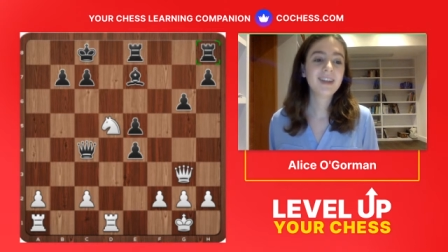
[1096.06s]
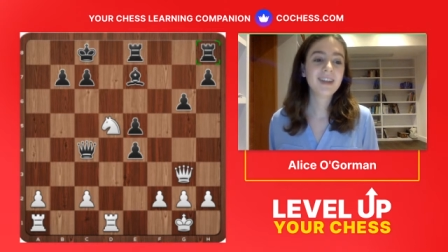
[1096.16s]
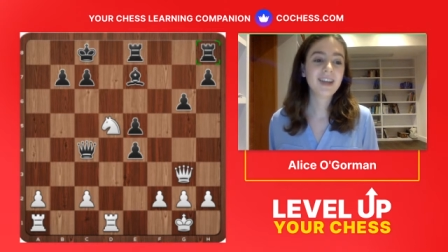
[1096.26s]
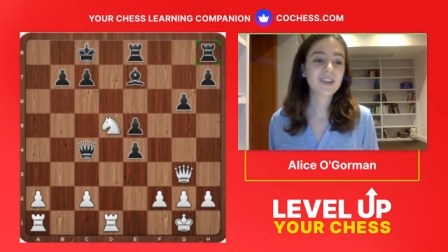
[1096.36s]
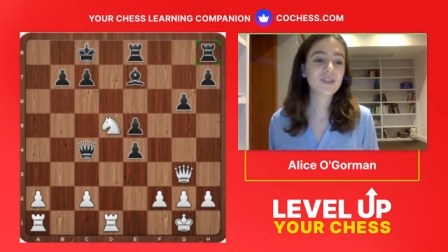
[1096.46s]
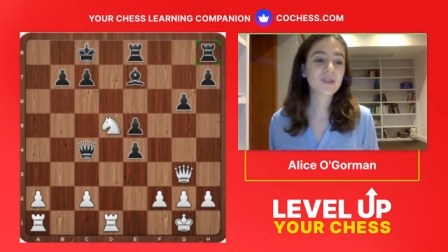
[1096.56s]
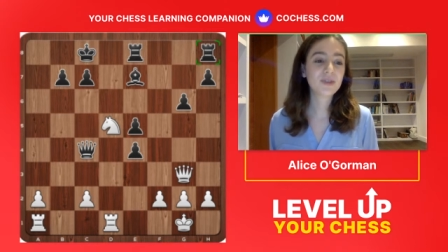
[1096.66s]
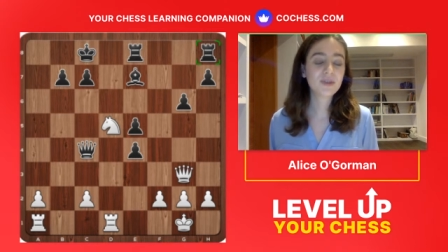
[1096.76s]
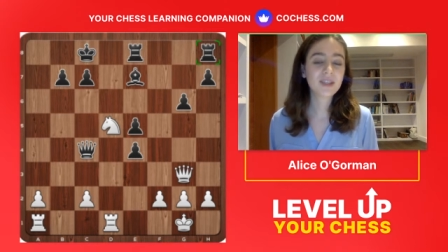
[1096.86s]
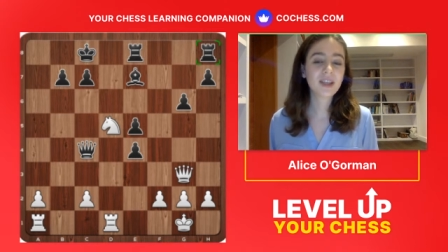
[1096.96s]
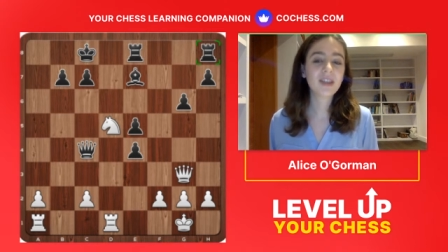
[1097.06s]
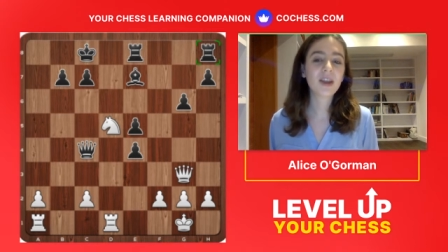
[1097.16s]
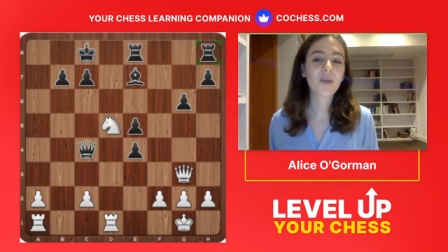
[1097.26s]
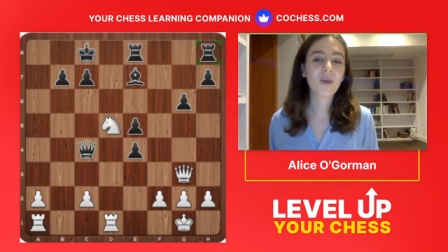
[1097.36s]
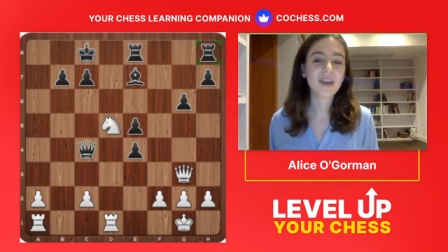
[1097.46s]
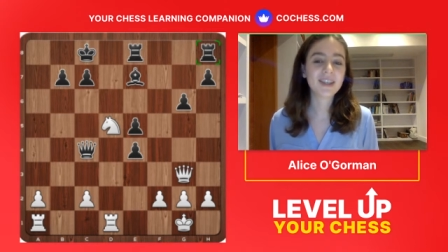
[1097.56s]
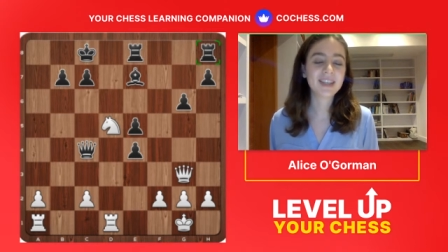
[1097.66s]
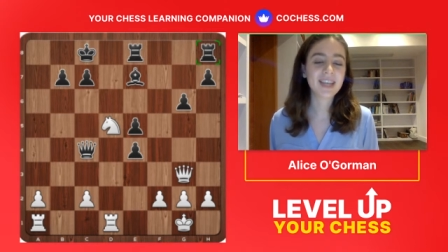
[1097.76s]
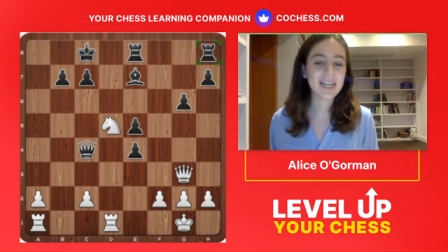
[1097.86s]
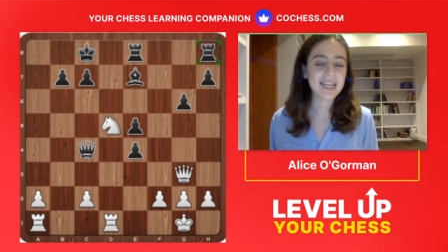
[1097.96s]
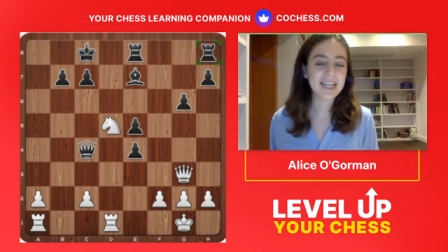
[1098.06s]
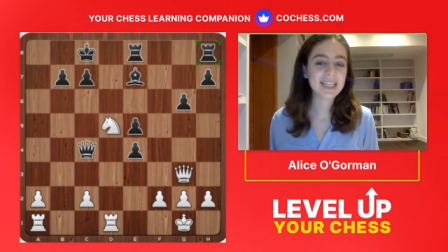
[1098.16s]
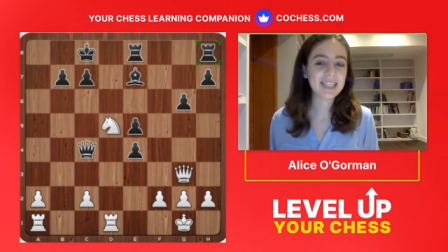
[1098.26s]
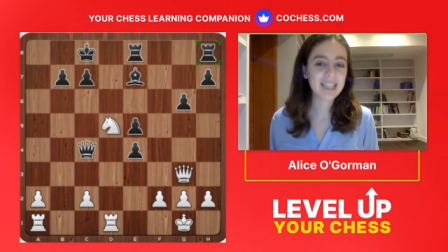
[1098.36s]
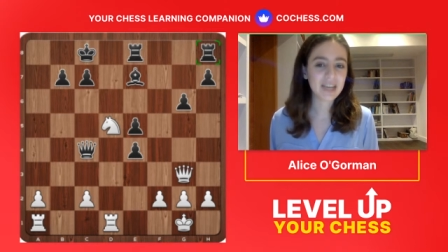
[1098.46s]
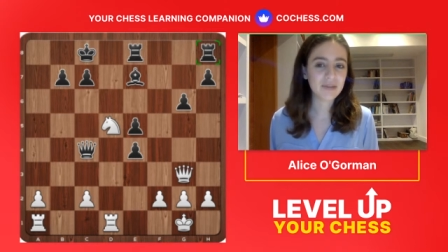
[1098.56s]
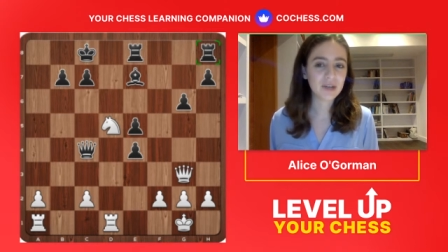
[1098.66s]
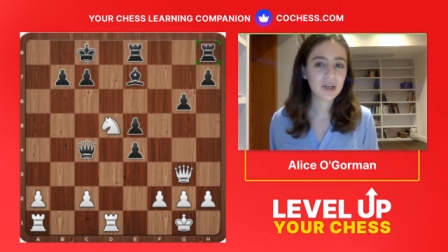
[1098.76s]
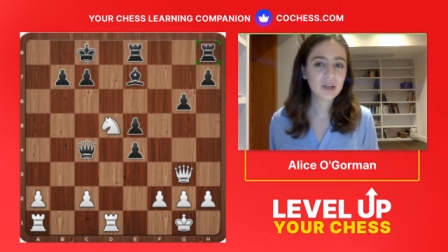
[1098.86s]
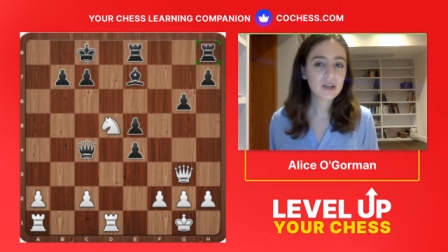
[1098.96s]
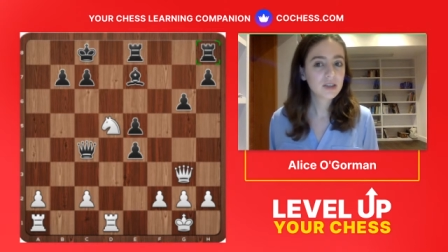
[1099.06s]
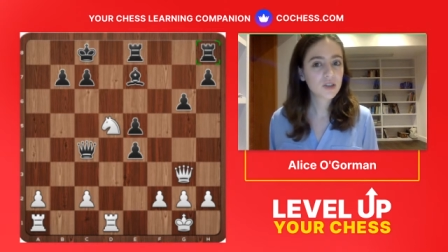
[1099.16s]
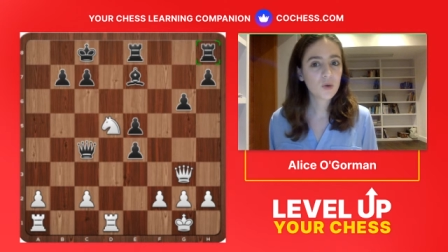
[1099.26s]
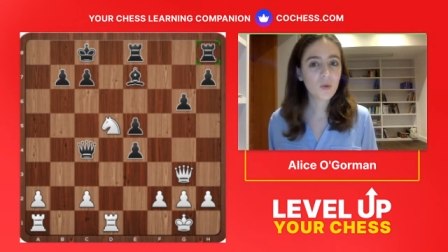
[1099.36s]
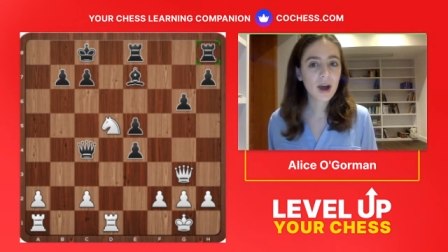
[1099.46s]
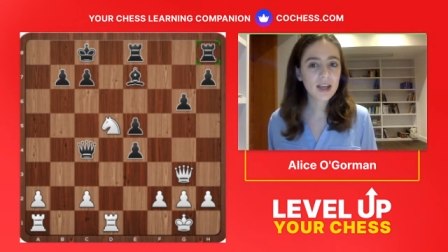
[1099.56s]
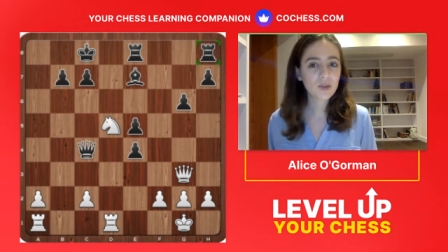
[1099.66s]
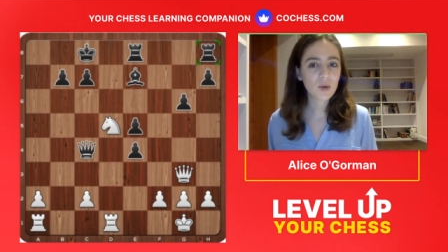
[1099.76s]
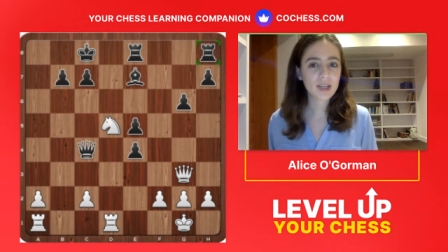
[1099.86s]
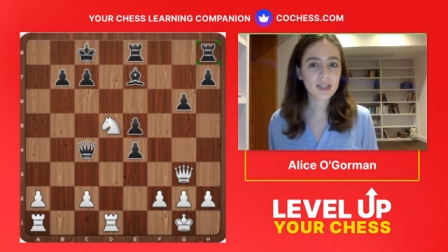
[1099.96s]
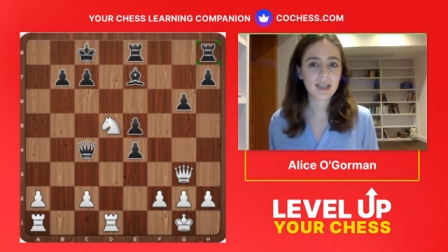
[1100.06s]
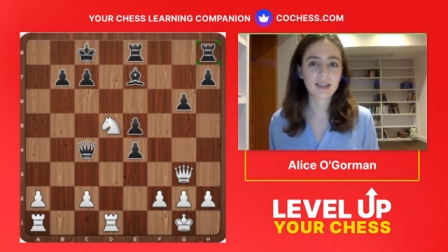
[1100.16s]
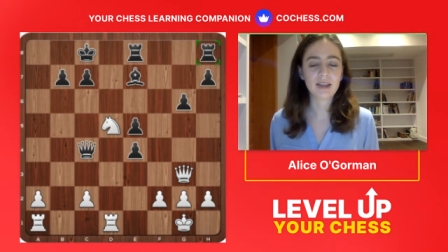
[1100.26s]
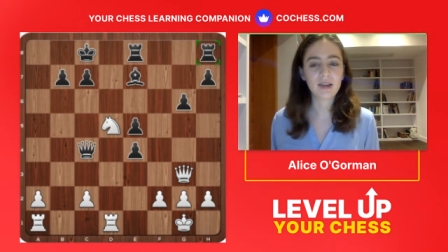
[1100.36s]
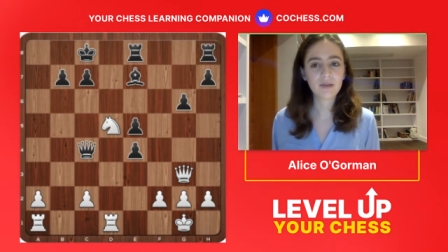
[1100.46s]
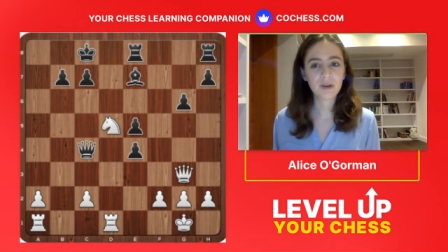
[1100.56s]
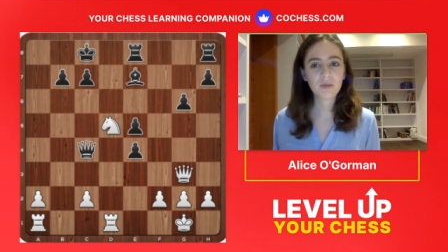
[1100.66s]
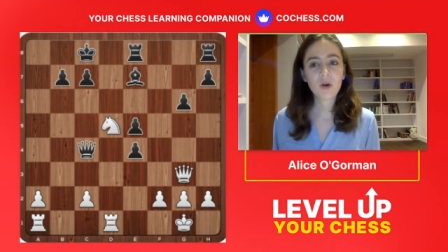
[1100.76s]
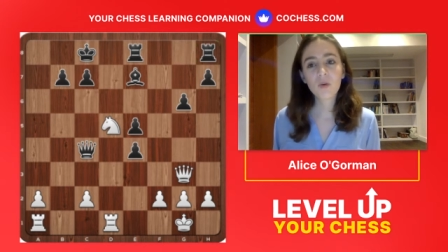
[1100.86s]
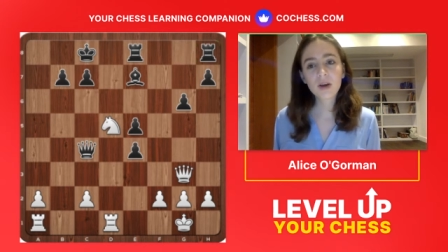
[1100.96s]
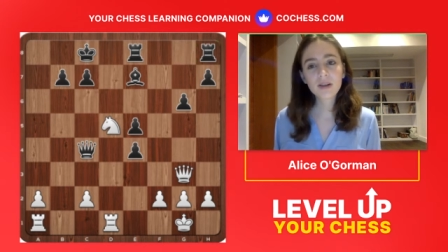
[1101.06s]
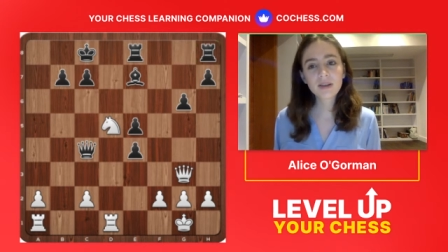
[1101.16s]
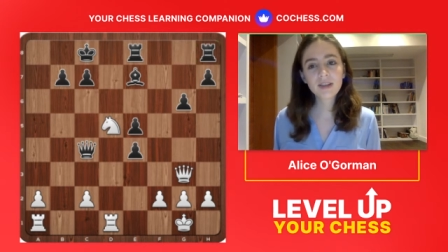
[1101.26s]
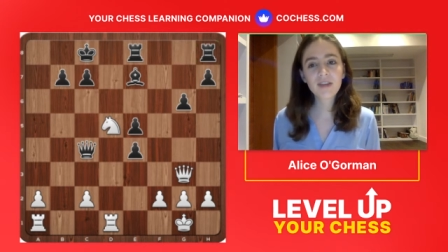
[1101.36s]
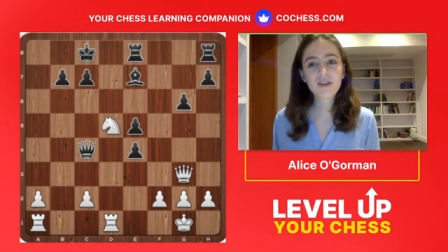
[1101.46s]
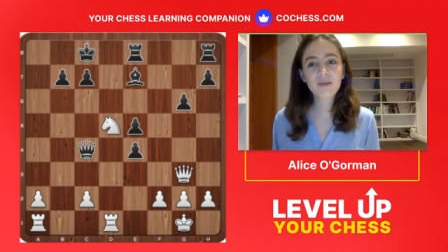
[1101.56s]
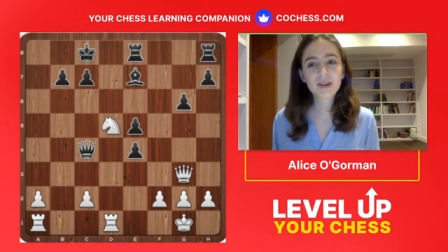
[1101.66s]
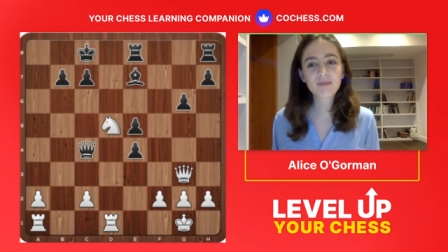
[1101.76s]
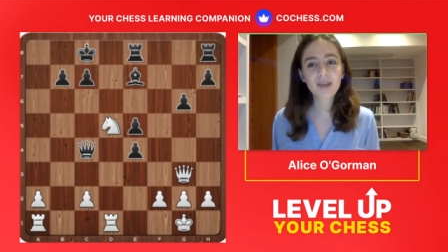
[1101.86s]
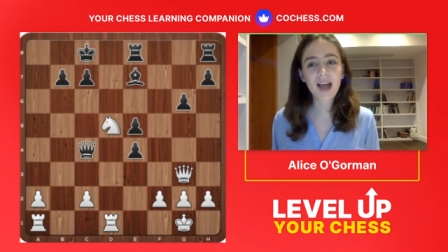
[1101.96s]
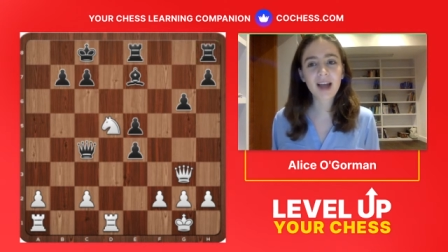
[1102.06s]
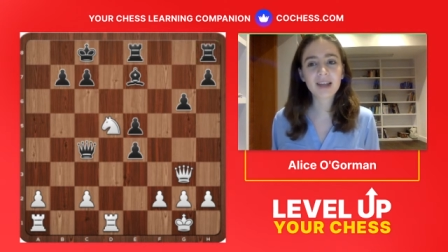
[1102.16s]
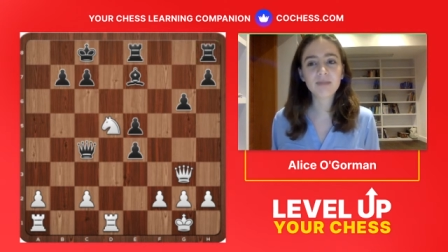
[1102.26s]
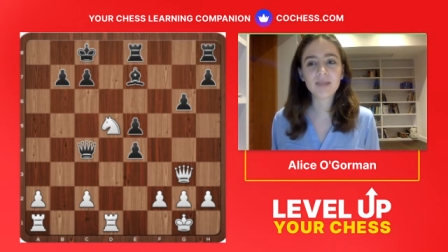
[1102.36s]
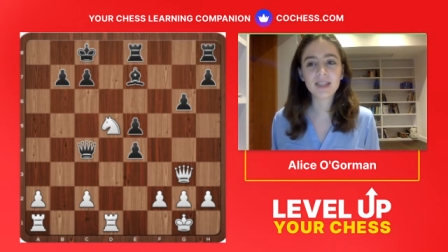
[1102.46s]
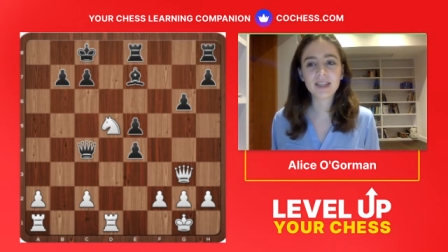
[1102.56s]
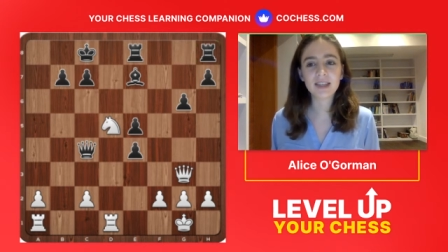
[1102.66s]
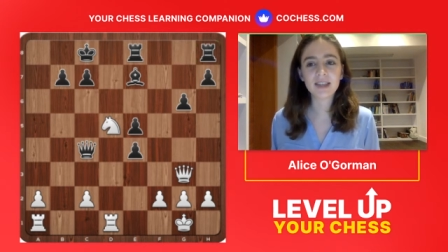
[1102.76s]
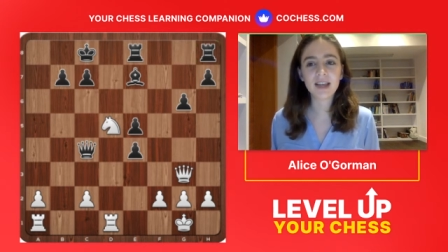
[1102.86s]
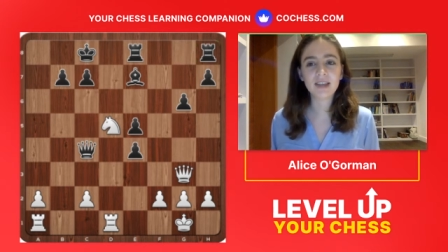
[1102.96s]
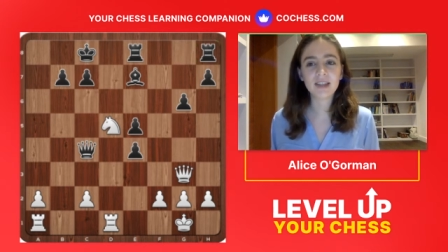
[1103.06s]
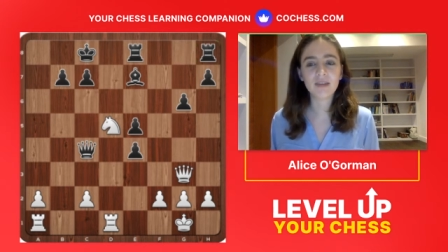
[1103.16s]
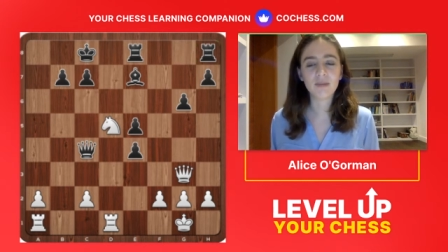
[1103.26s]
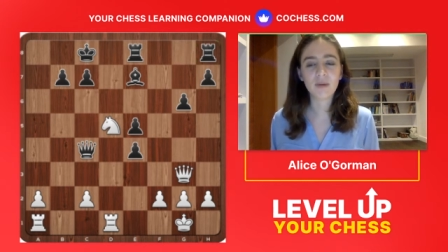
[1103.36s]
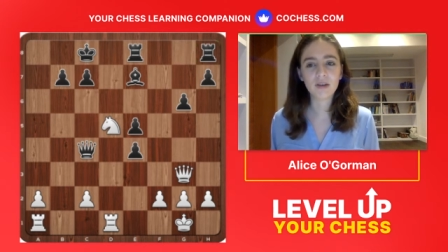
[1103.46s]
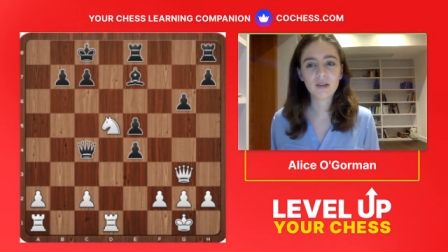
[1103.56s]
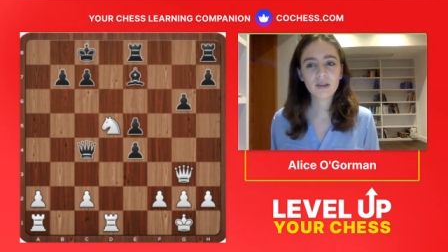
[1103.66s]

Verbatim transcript: Yeah, so someone said there white's king is safer. So why is white's king safer? Well, they're safer because black is missing this a7 pawn.